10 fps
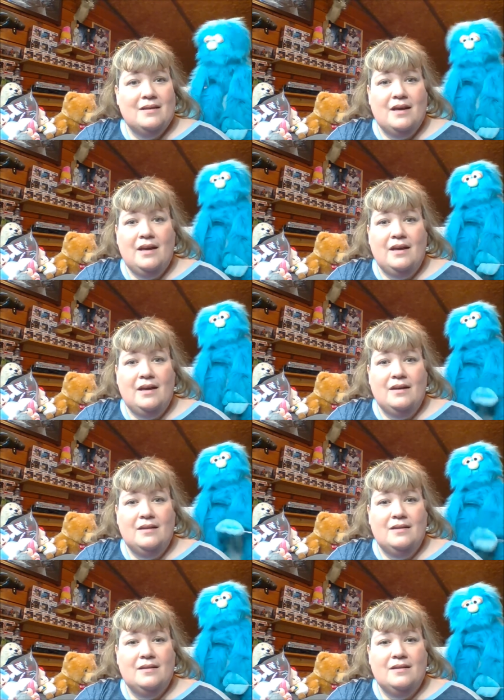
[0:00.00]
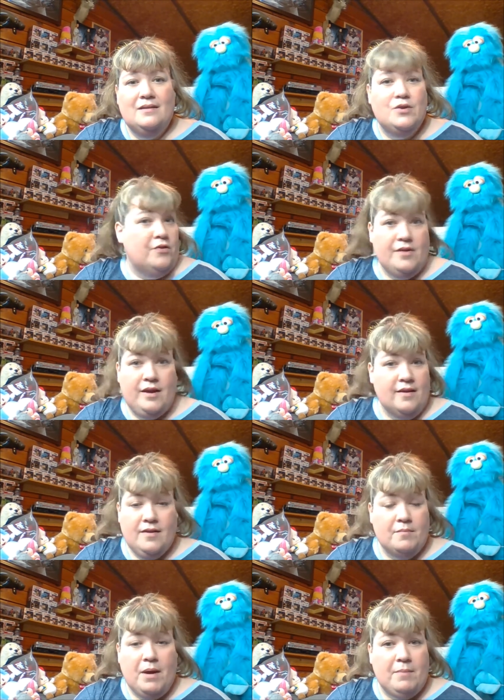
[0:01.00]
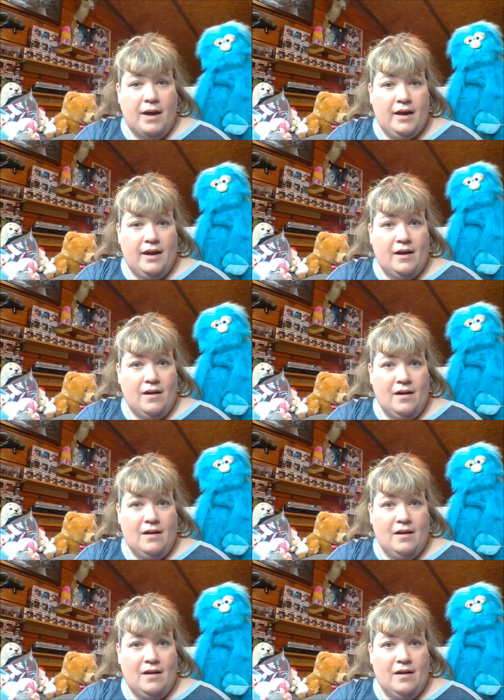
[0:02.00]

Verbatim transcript: Hey, you didn't say anything about my hair.